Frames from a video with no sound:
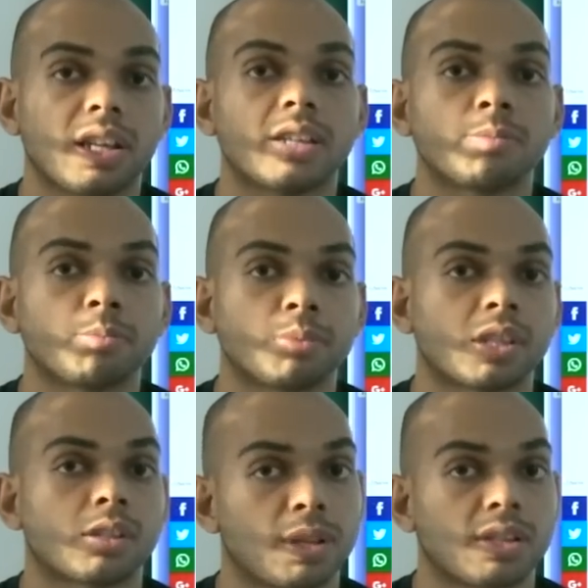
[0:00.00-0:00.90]
the
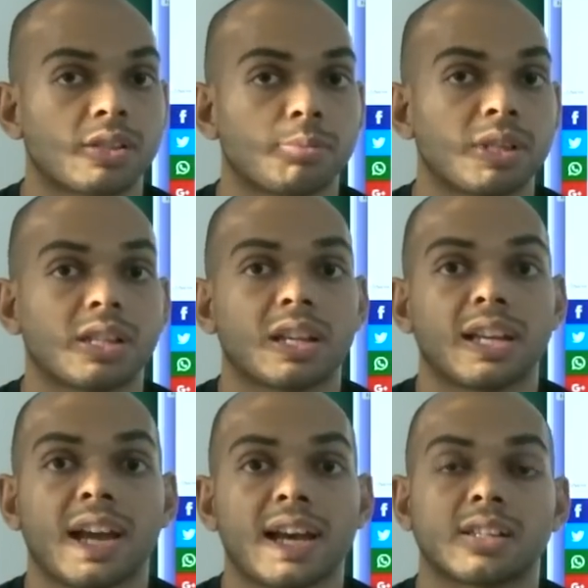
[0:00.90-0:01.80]
M6 Plus
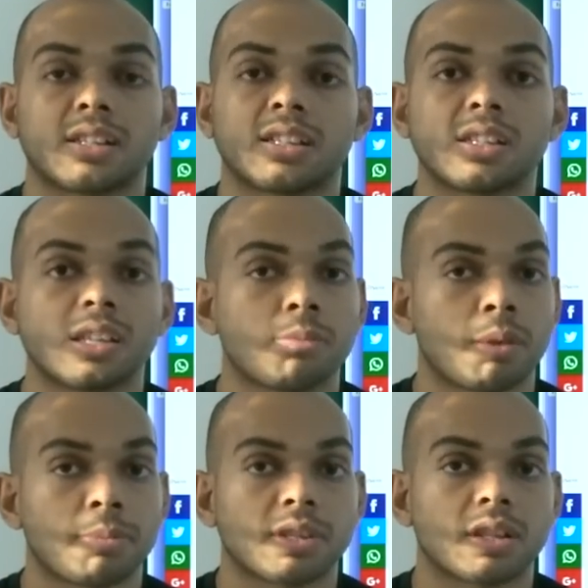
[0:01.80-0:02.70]
basically has a 16
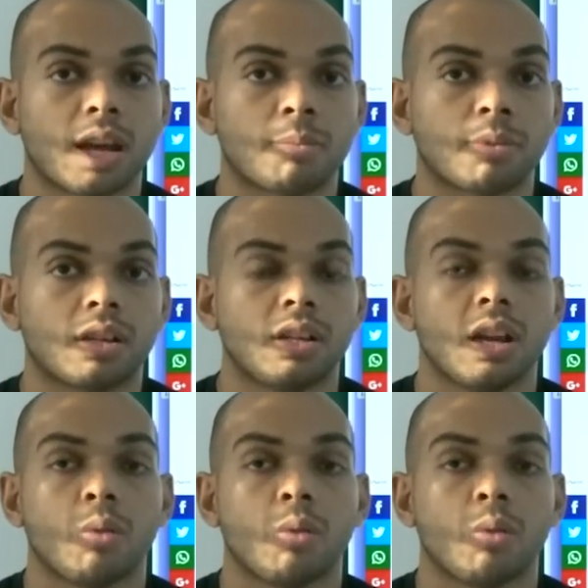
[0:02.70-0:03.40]
megapixel camera,